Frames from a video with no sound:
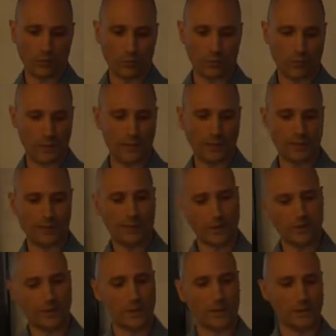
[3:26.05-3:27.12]
proposed, like
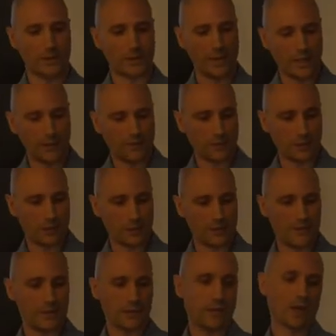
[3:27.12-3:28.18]
verifiable delay
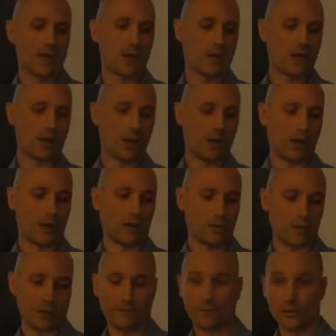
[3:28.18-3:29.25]
functions,
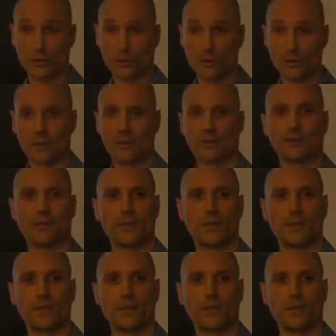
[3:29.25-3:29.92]
which are functions which